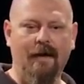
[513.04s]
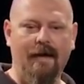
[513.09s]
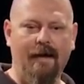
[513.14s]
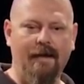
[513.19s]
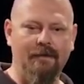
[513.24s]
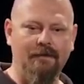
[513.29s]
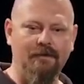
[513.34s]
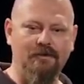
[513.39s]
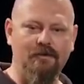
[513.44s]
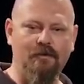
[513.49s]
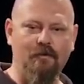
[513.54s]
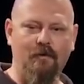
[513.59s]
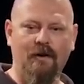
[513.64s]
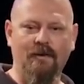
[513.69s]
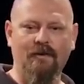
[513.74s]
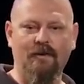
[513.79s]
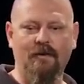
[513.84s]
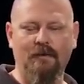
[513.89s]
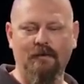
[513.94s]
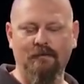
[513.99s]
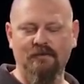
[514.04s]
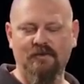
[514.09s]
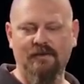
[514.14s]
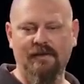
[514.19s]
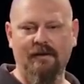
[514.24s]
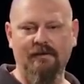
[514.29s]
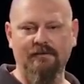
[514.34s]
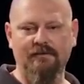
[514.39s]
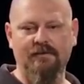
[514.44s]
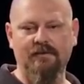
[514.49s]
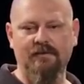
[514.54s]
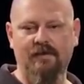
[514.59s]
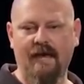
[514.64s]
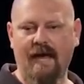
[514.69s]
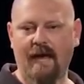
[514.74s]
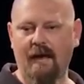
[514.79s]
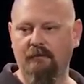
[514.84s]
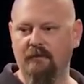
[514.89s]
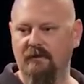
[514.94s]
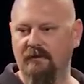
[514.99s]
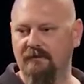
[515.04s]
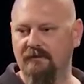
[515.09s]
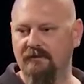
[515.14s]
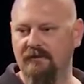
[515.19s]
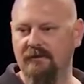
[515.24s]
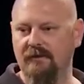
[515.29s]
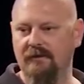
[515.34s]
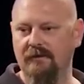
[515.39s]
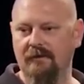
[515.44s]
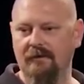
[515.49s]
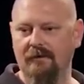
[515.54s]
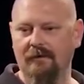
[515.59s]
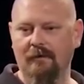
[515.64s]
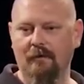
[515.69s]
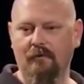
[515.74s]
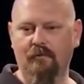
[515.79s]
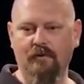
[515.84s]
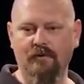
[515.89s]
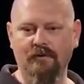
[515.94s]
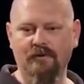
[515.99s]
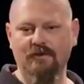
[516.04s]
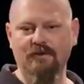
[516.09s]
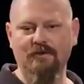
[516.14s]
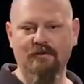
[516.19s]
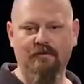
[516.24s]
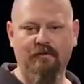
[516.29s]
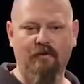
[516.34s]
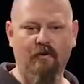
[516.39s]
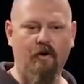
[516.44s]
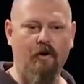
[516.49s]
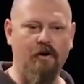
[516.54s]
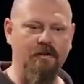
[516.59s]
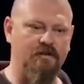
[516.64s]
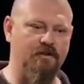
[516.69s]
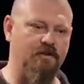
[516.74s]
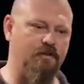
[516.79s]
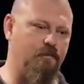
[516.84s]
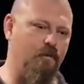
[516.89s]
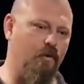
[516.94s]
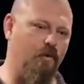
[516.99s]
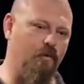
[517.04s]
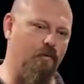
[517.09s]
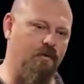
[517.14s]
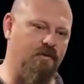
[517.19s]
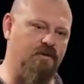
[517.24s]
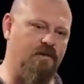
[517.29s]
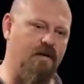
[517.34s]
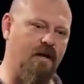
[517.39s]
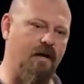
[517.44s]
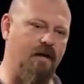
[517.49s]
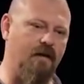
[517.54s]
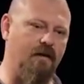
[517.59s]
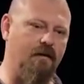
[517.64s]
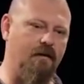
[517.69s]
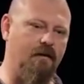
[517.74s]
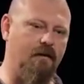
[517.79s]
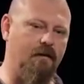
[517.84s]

and surrender themselves as captives, prisoners of Christ, as Paul would say.